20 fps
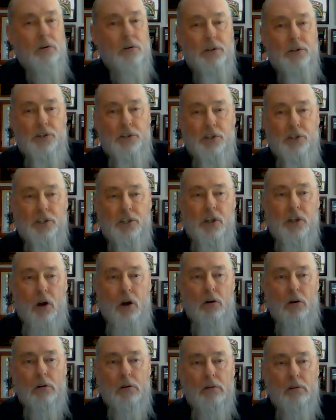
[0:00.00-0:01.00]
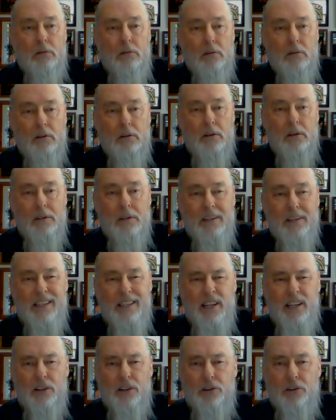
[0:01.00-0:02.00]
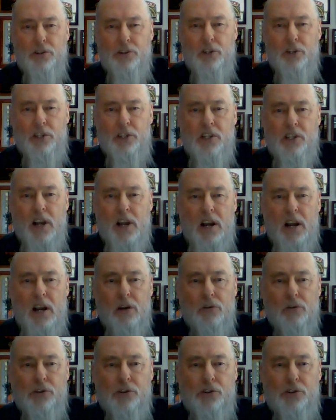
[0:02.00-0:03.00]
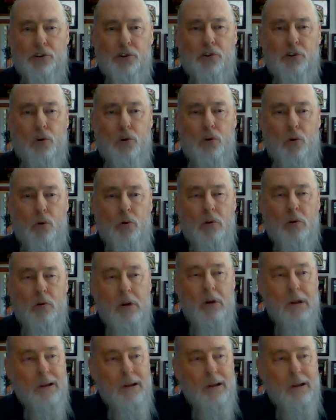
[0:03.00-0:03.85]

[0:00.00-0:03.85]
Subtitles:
It's either Ožujsko or Ožujsko.